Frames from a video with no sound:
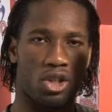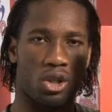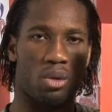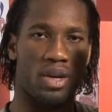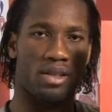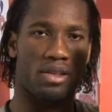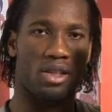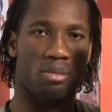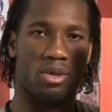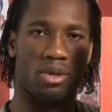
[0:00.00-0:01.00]
Show
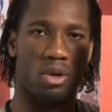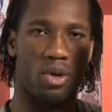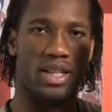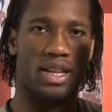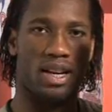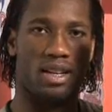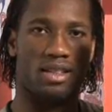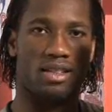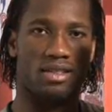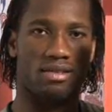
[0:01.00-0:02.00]
racism the red card